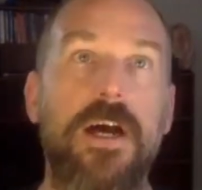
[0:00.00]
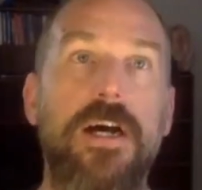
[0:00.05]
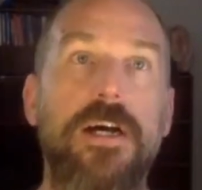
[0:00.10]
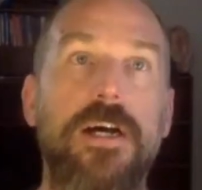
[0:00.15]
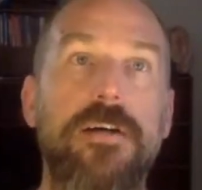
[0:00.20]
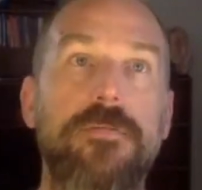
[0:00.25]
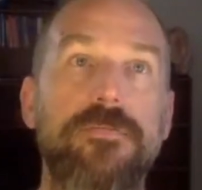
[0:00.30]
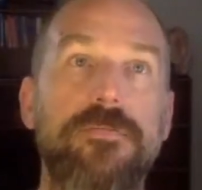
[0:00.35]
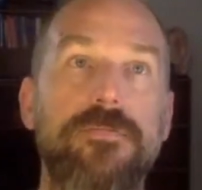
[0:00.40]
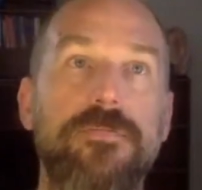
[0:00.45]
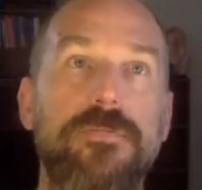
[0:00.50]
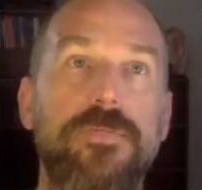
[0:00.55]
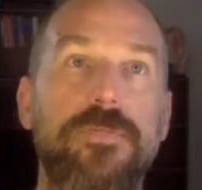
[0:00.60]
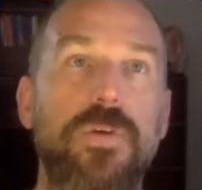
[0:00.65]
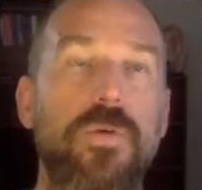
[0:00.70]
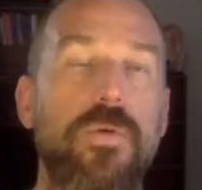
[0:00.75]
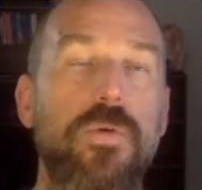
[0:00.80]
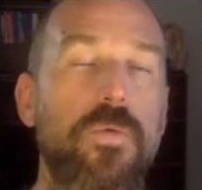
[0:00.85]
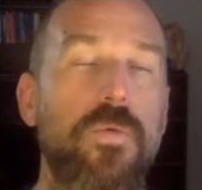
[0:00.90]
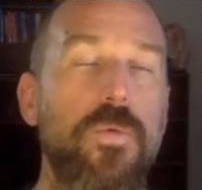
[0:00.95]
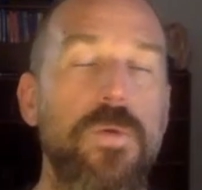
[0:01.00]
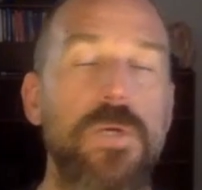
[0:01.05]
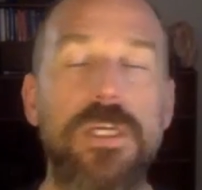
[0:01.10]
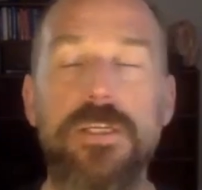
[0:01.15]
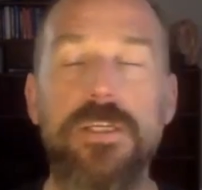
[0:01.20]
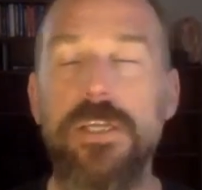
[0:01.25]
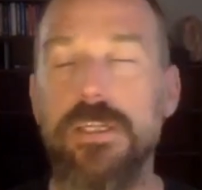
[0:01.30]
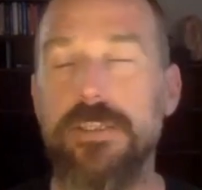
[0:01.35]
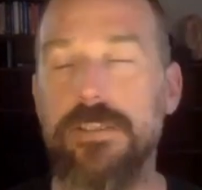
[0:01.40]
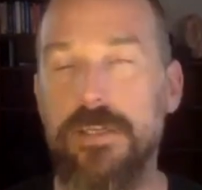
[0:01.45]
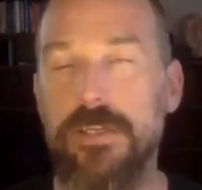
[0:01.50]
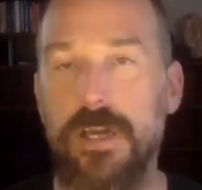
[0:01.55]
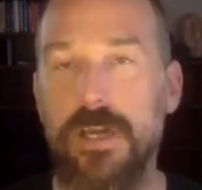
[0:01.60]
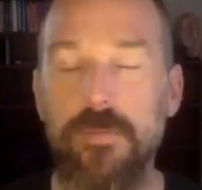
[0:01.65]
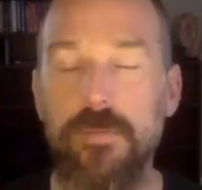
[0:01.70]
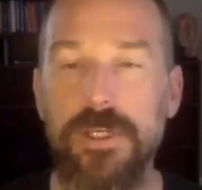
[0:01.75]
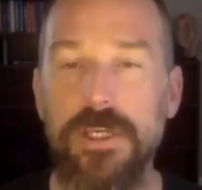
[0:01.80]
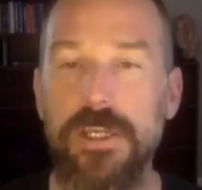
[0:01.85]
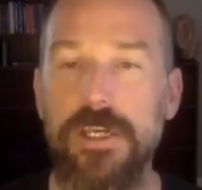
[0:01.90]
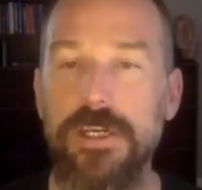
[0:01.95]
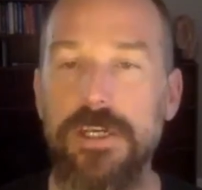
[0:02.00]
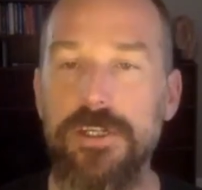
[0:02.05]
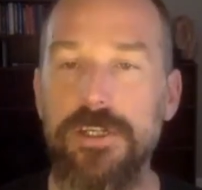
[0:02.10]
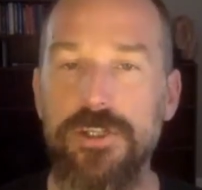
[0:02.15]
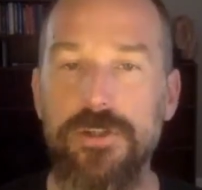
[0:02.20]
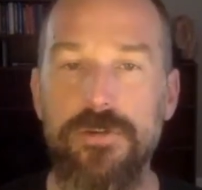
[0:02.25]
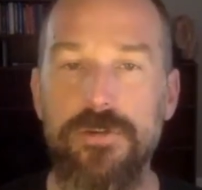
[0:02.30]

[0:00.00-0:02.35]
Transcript: it's a complicated issue